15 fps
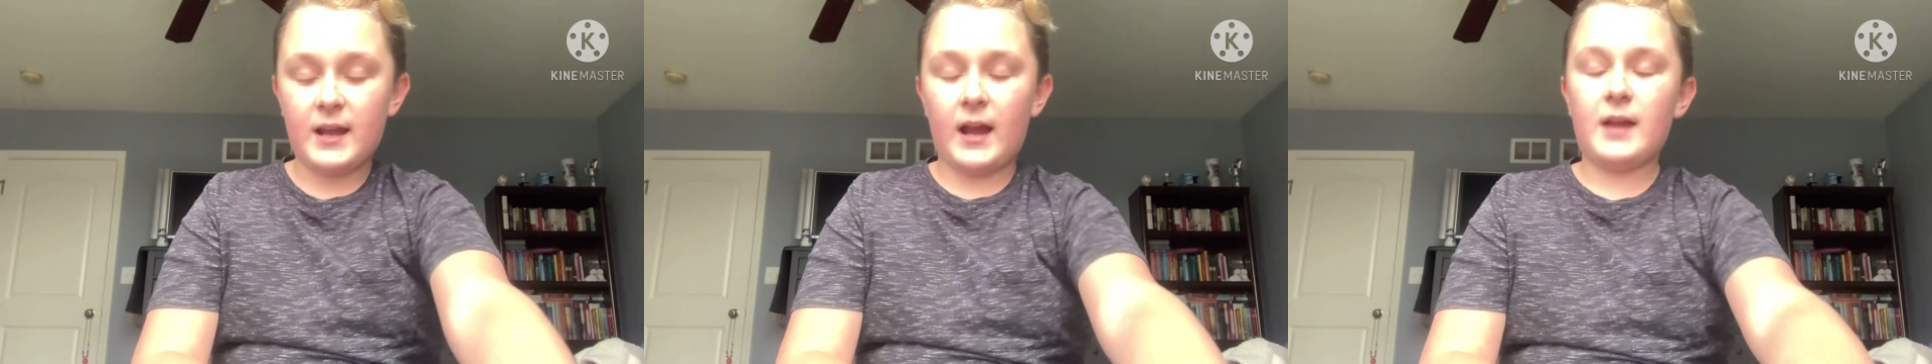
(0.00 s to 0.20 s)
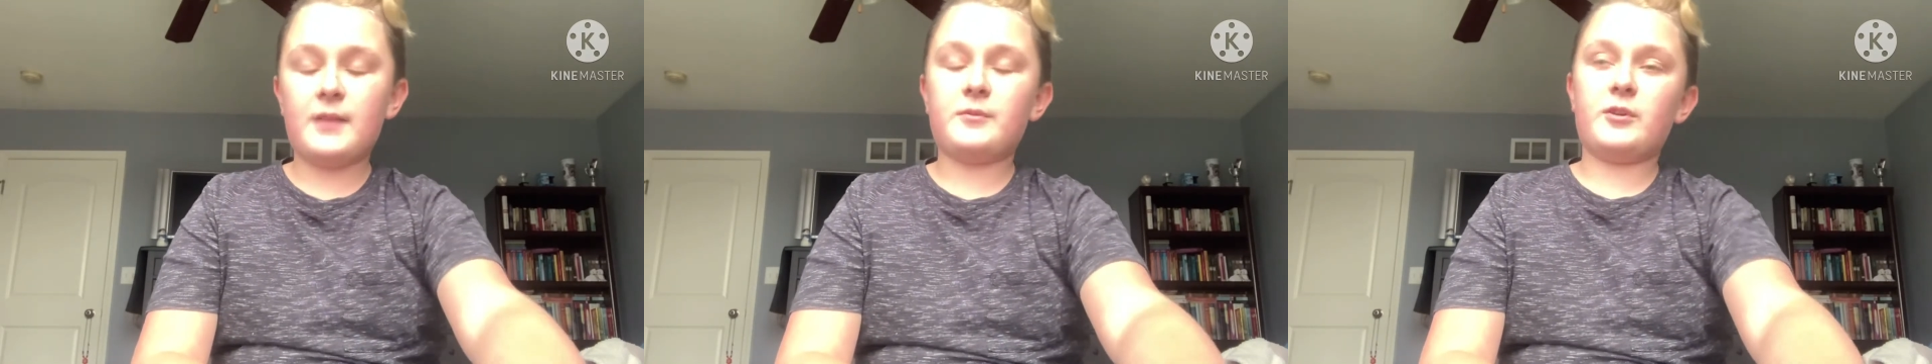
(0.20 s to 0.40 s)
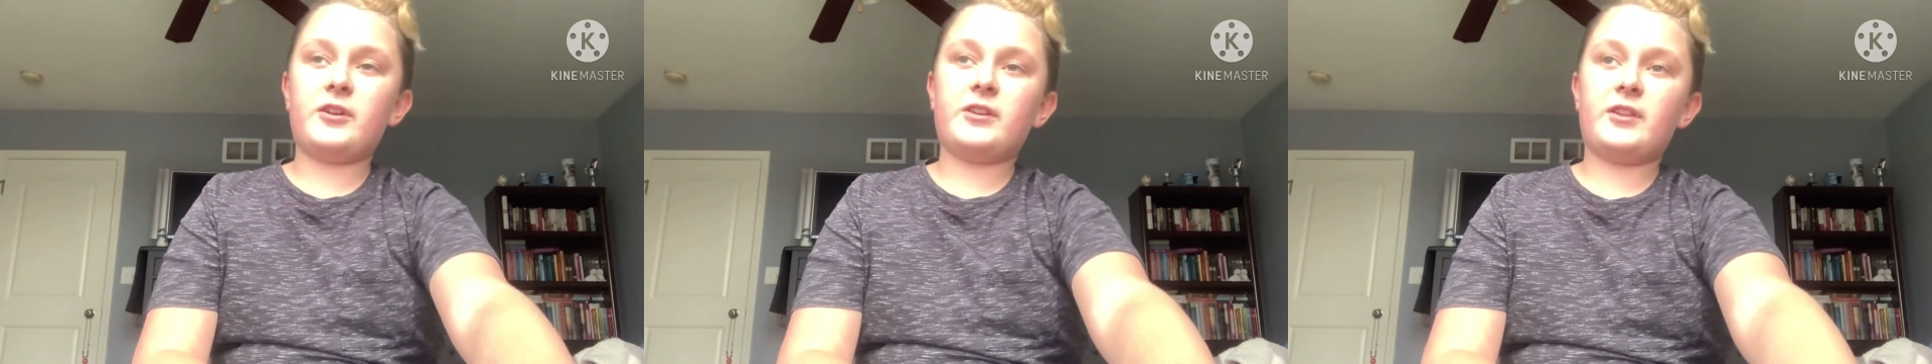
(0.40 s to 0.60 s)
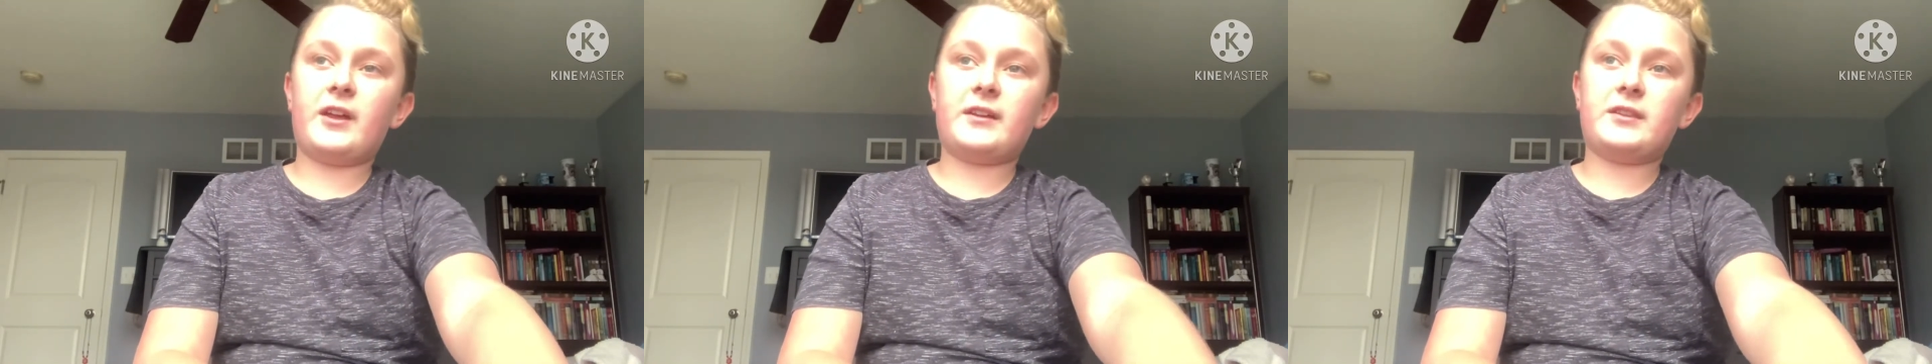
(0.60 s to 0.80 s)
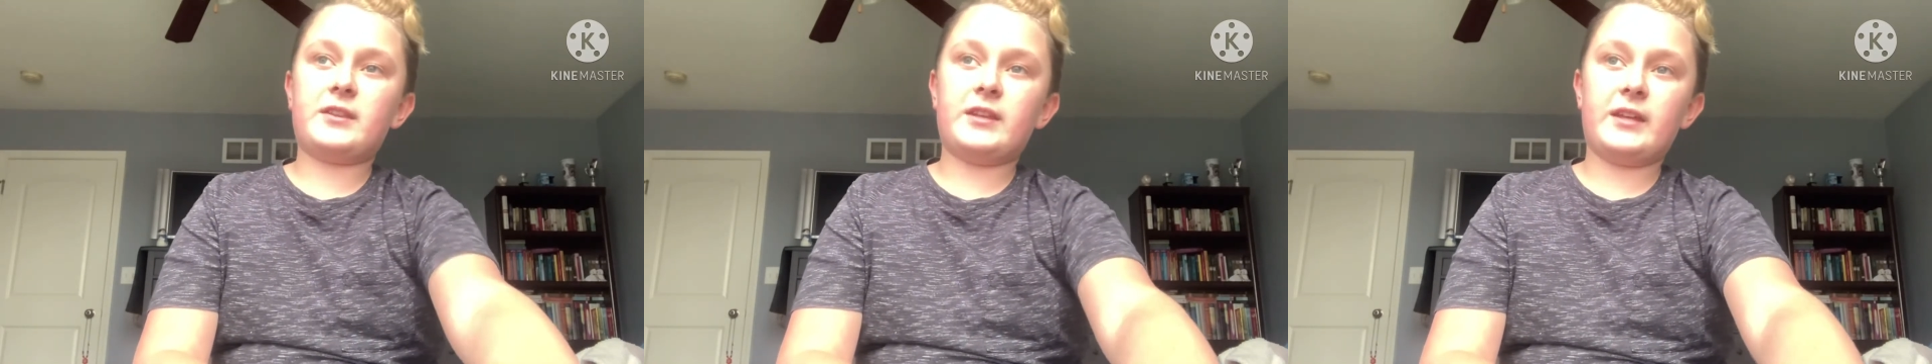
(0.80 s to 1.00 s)
I really
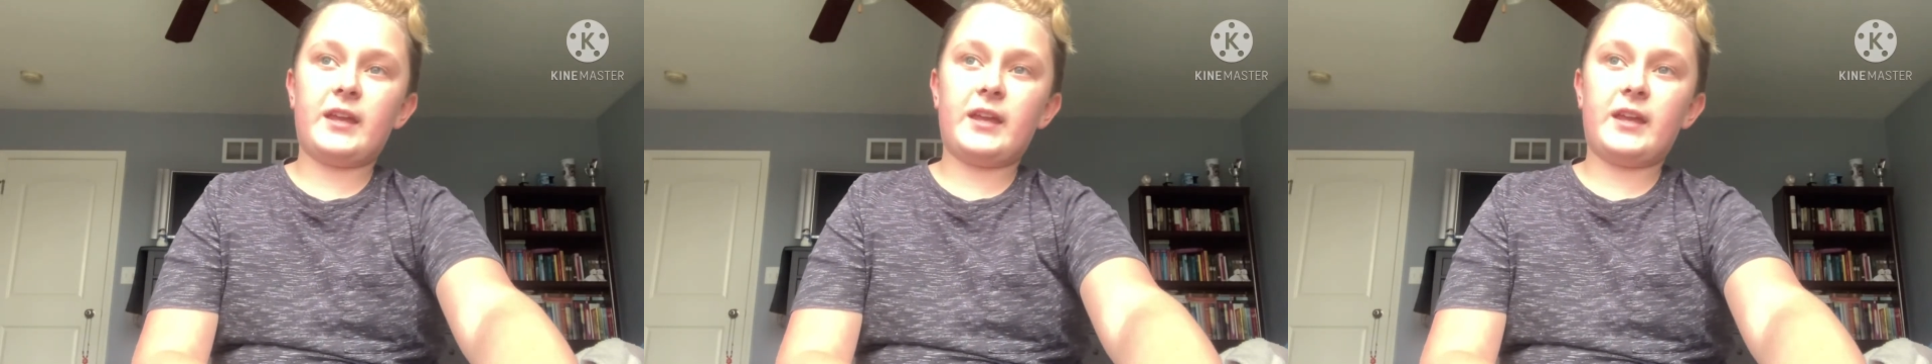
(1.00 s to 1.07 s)
like the